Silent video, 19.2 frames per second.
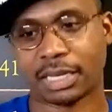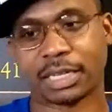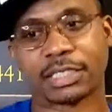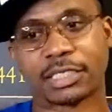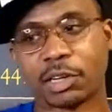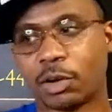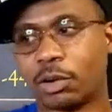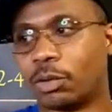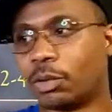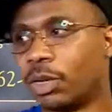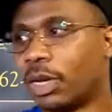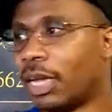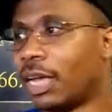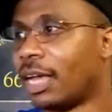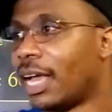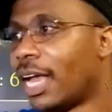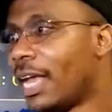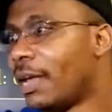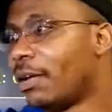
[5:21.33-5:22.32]
So
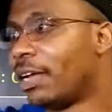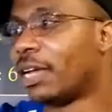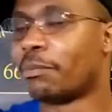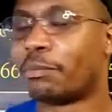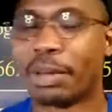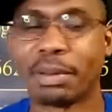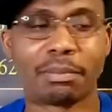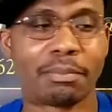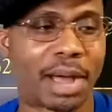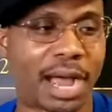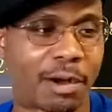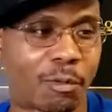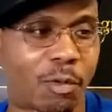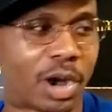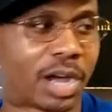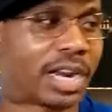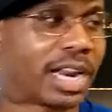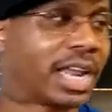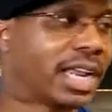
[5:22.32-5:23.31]
he getting people by
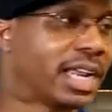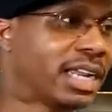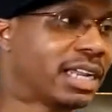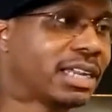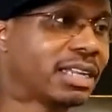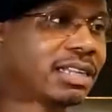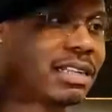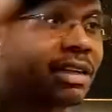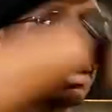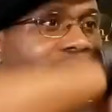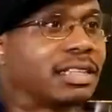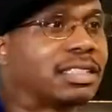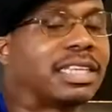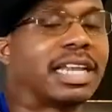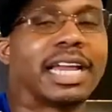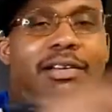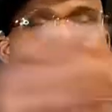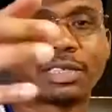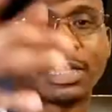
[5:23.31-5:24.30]
one hand,
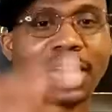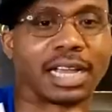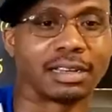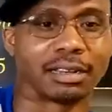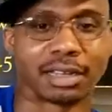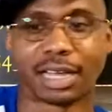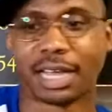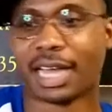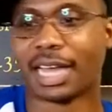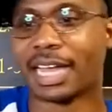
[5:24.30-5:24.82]
Terry Taylor.